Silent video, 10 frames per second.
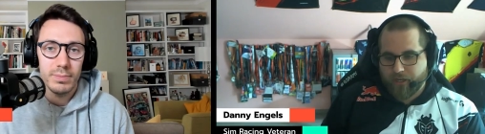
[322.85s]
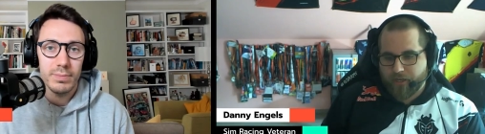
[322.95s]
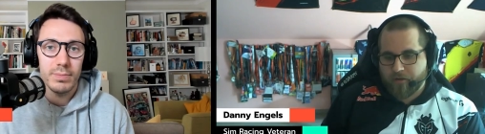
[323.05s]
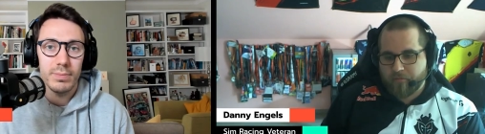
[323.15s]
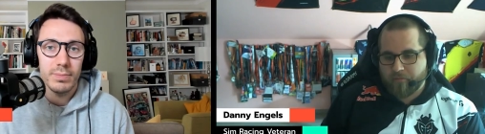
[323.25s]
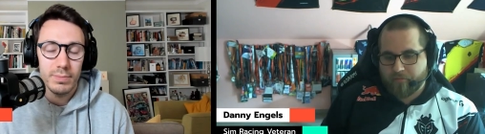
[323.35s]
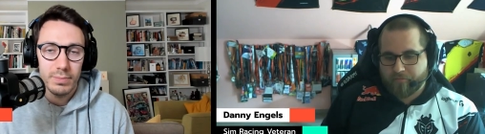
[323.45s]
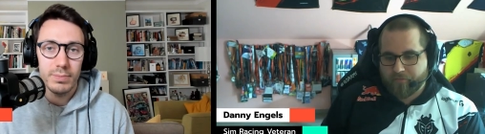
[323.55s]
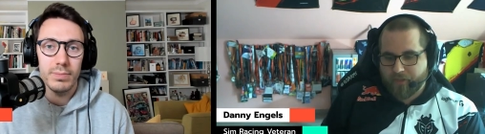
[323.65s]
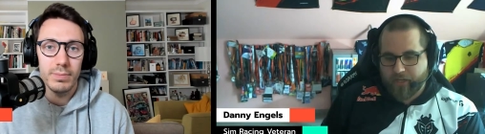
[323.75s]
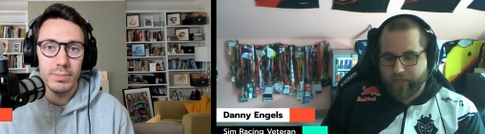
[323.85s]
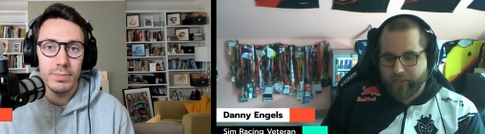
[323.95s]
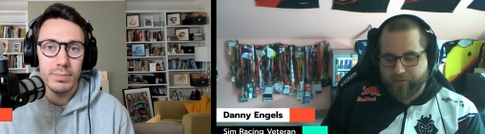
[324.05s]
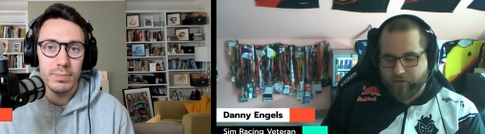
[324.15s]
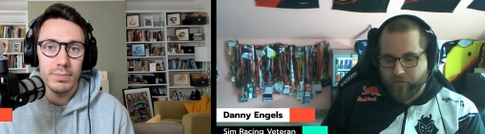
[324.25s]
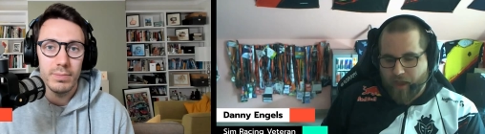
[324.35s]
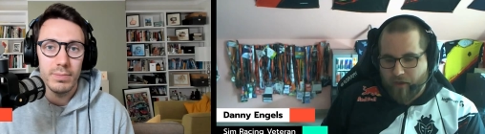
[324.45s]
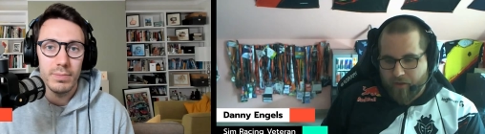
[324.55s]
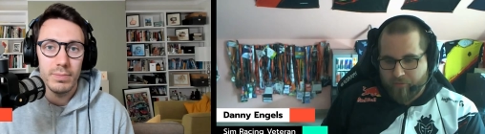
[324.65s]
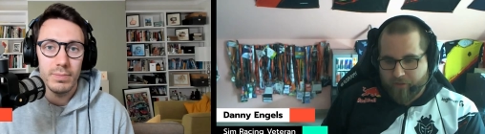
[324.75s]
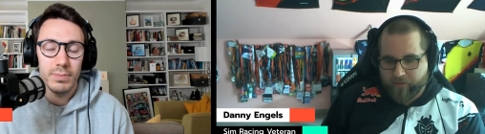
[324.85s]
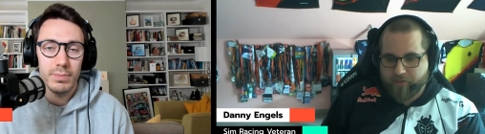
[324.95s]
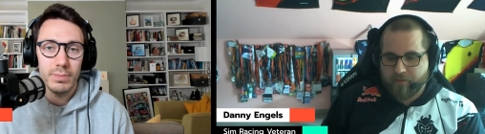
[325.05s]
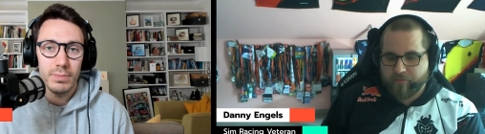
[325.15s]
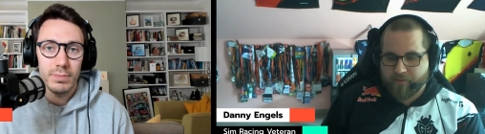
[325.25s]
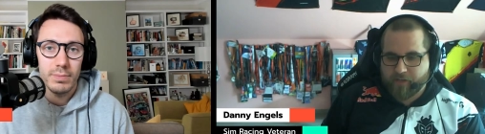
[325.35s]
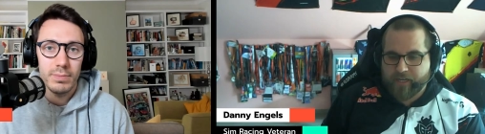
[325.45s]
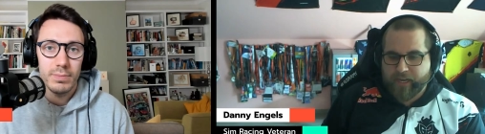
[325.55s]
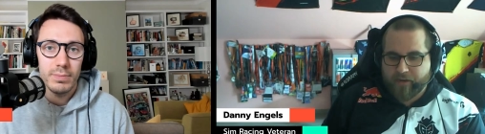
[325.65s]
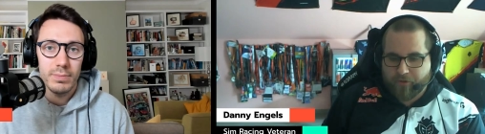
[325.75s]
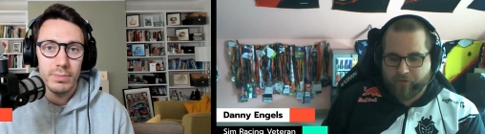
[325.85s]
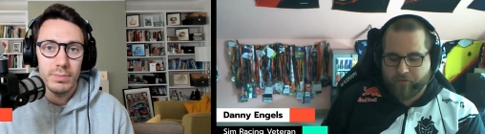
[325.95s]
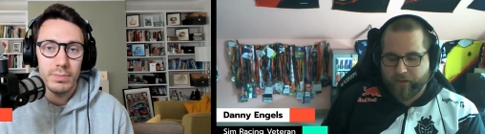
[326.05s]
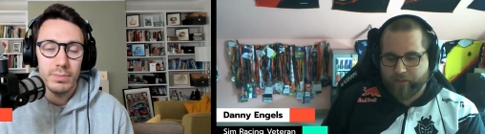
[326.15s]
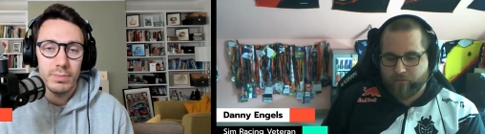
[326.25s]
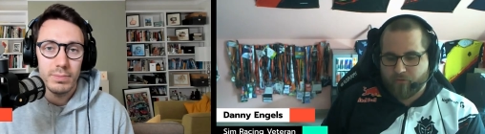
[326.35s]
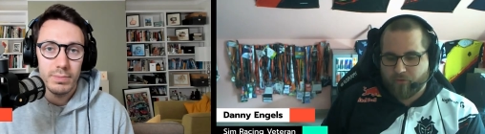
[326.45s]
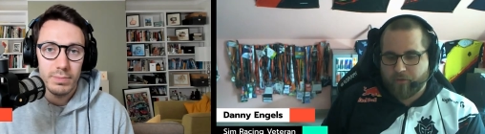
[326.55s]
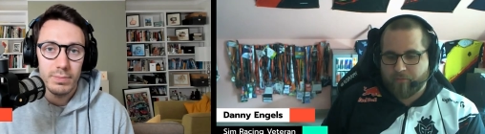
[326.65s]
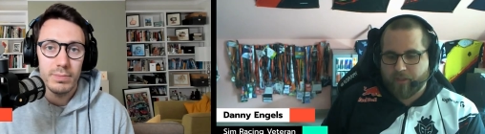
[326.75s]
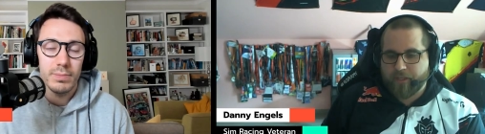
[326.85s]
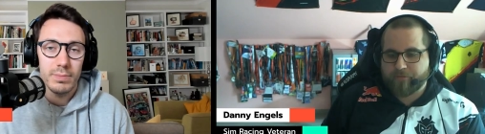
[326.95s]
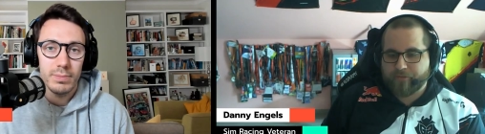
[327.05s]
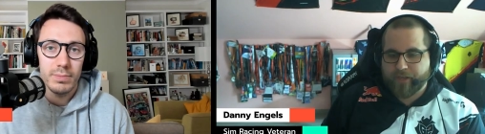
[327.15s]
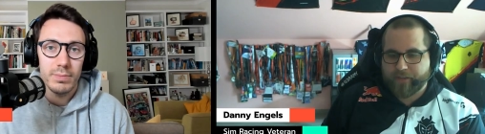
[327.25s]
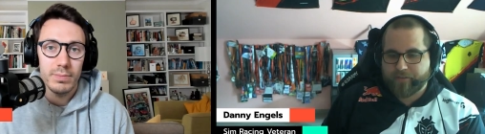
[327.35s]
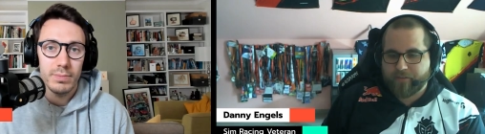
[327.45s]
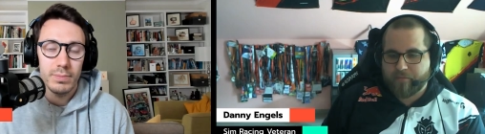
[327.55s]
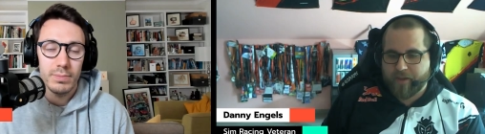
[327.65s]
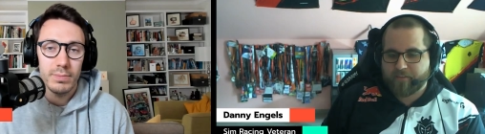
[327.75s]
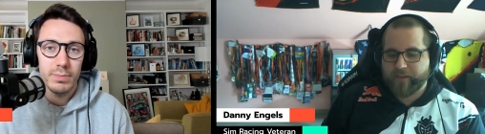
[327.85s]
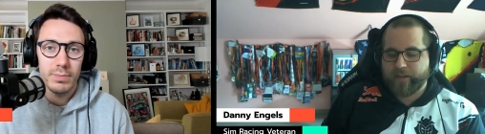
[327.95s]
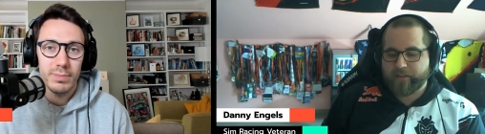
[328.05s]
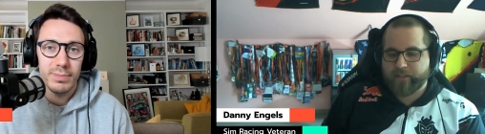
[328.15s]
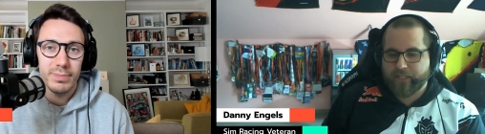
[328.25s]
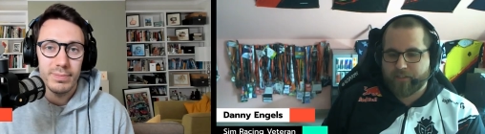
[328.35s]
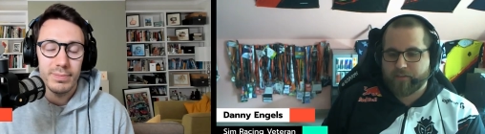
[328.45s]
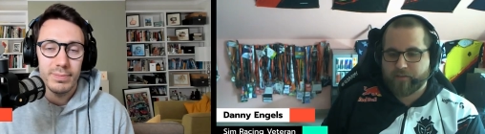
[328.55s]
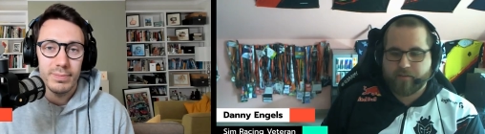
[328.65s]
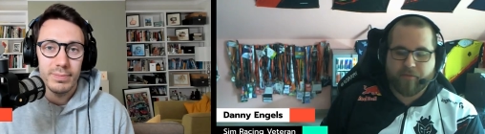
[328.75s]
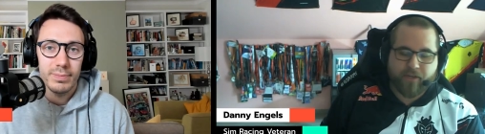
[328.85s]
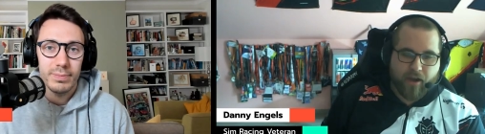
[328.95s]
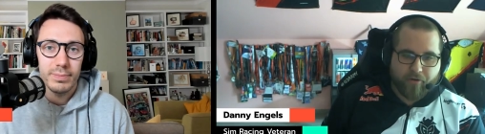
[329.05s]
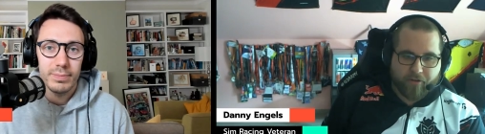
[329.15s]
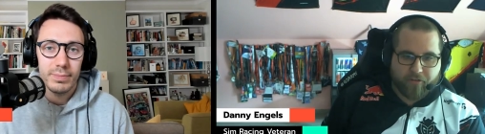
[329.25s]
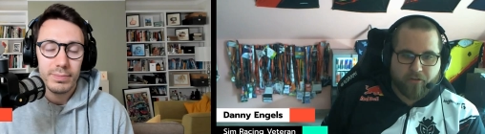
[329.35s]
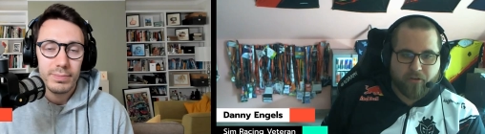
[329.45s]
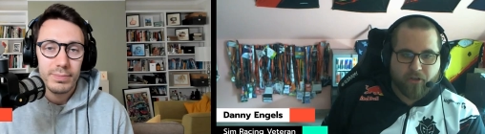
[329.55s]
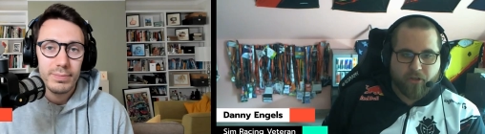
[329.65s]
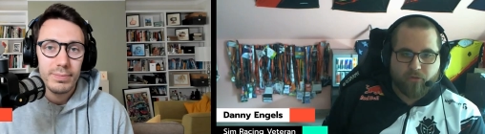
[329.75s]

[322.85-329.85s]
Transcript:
Speaker 1: Um, mm. That's also how I built the team basically in the end, because I truly believe that the best talent is simply in iRacing